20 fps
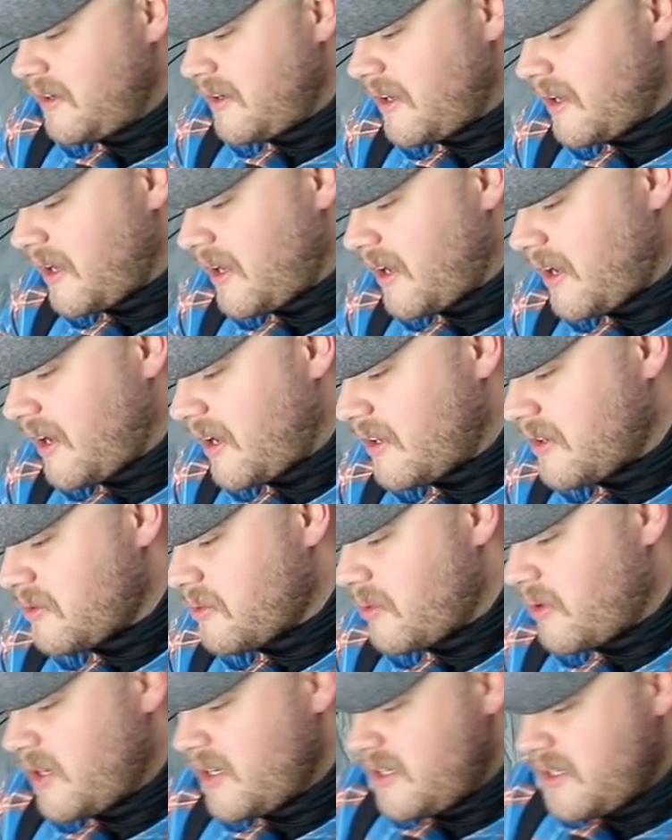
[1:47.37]
And
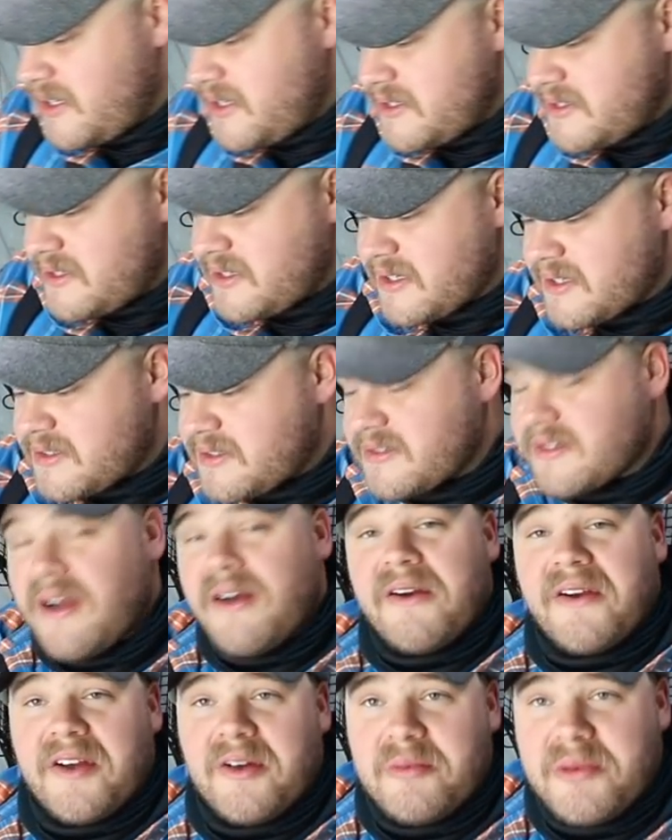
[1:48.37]
what is this?
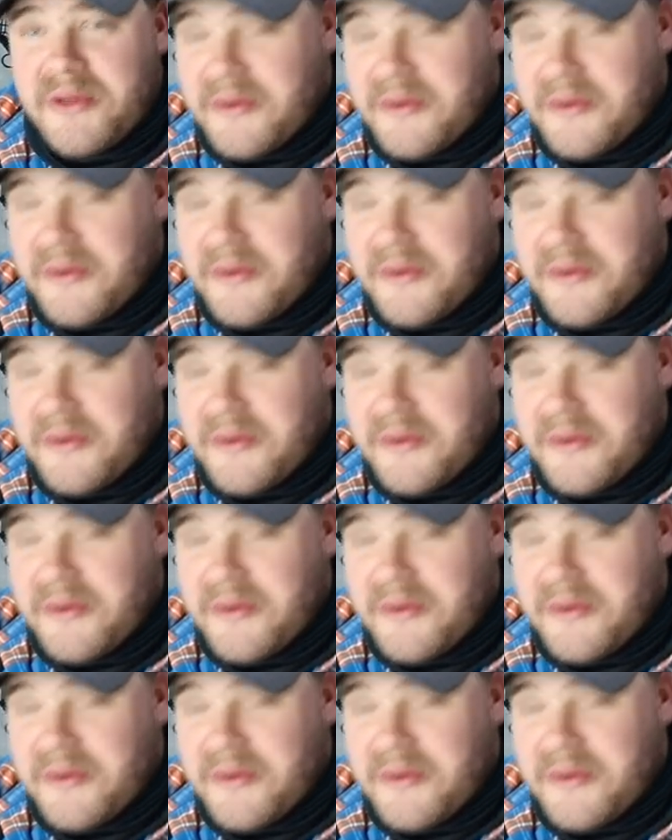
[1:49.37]
Sorry, I'll be